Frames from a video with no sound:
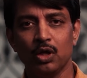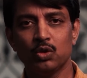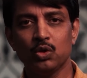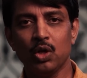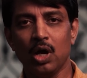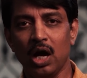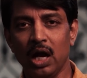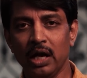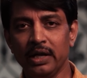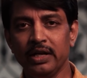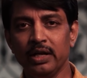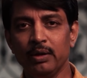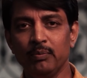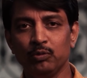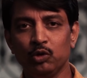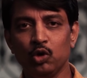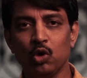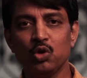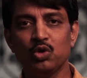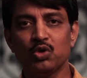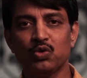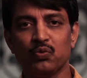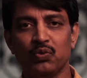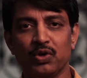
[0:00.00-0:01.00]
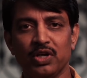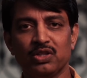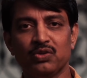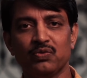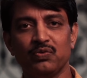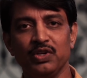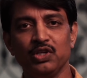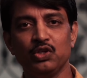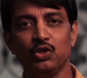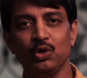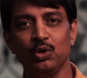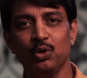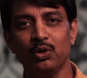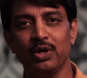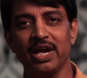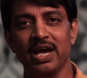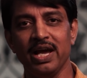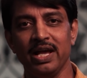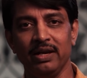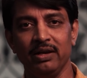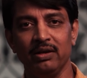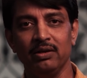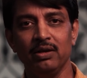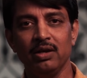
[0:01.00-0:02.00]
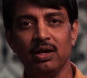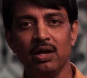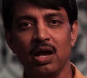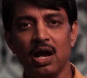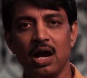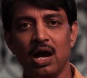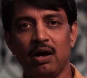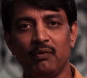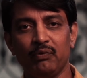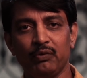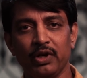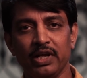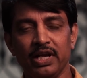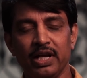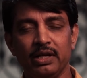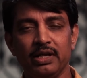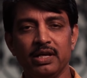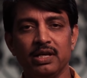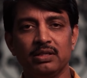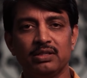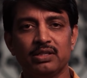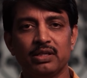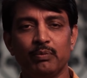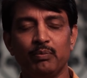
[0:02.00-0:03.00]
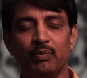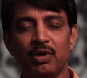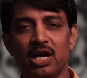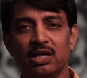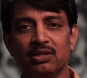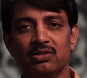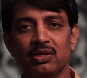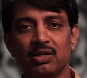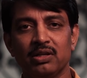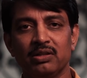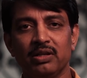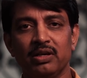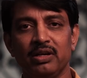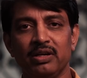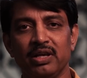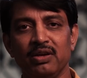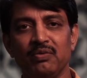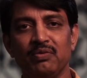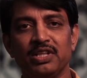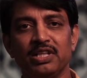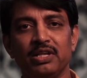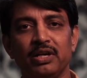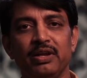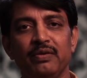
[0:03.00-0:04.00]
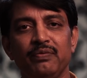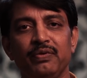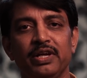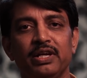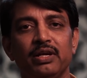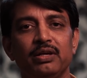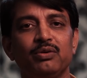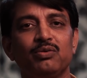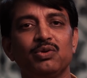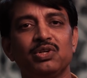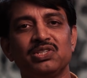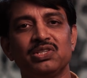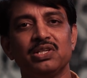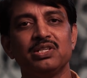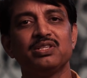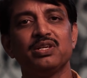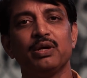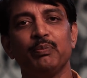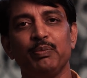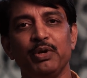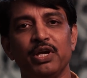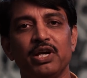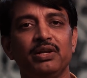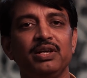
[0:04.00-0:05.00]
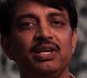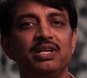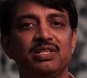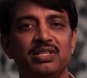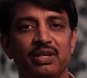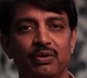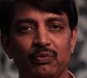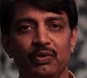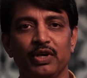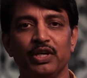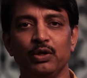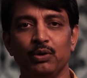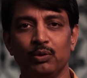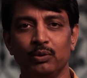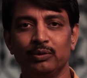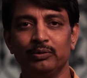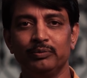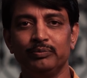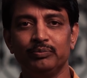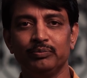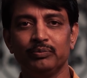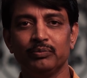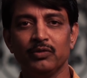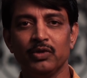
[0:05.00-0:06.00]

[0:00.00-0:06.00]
So attempt those first which you can. After getting some marks on that, even the difficult questions appear easy for you.